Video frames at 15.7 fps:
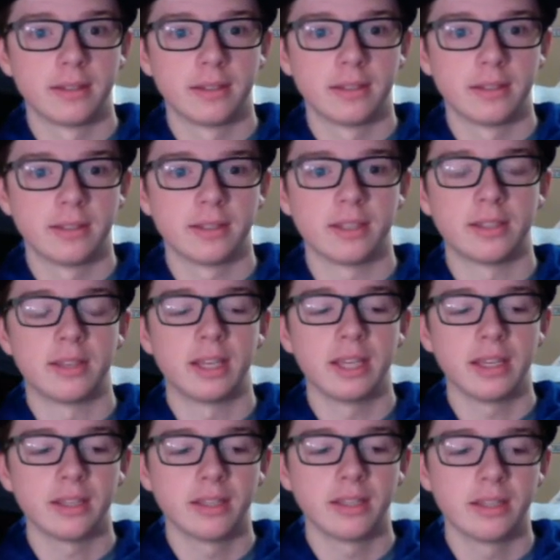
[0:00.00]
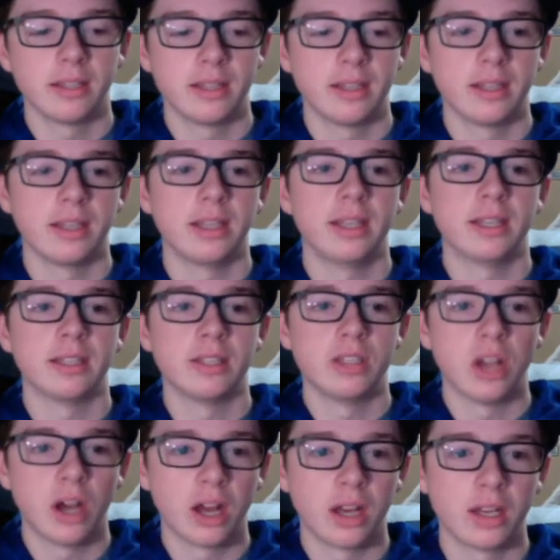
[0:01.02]
To think he is
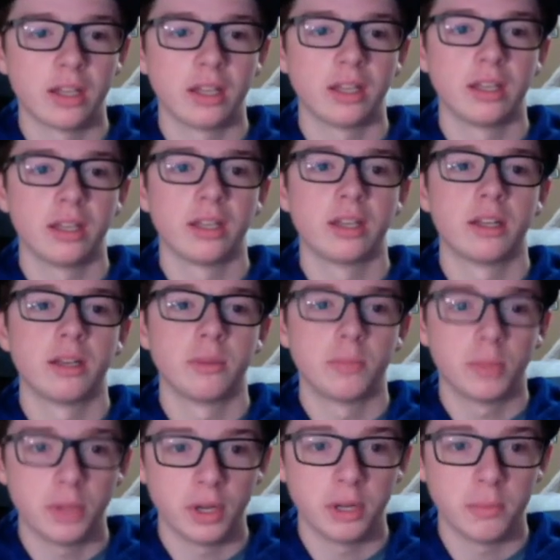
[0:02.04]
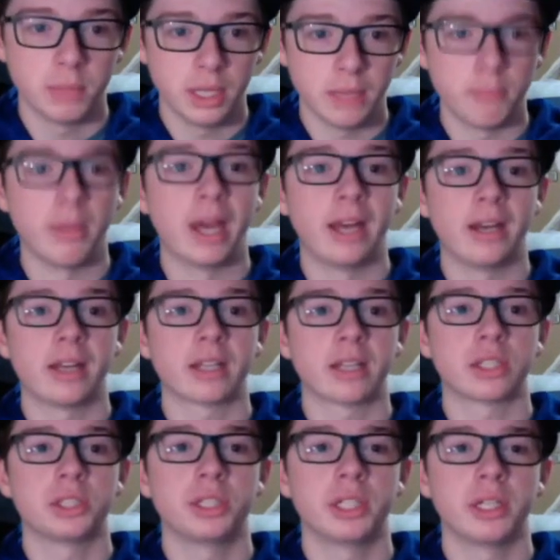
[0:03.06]
not going to be a Met
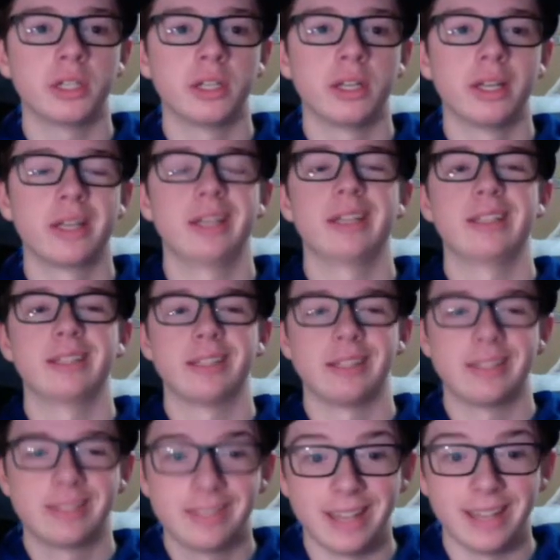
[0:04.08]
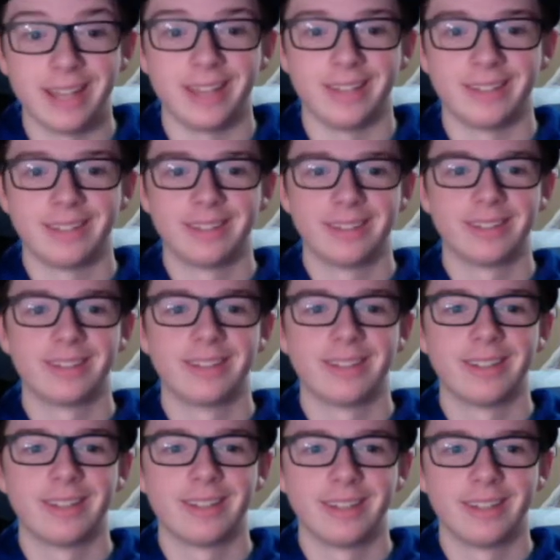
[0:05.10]
next year is insane.
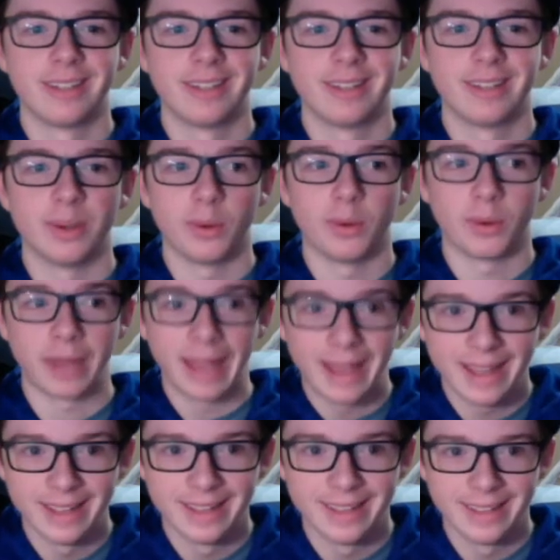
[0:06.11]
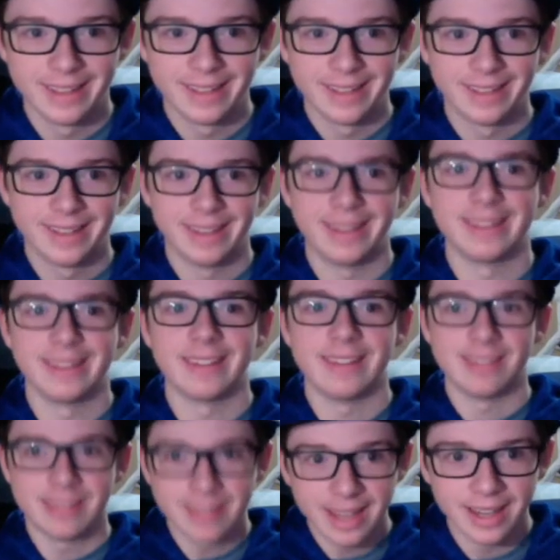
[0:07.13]
Okay? It's
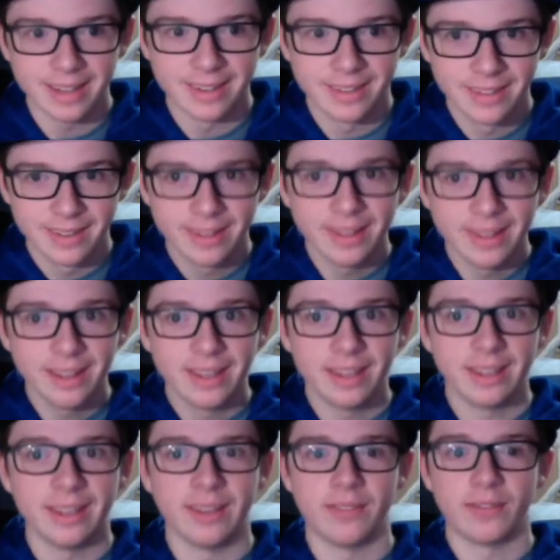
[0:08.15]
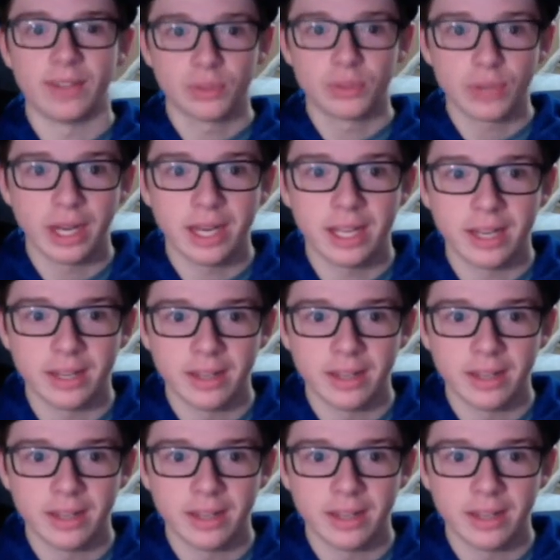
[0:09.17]
insane. He fits right in.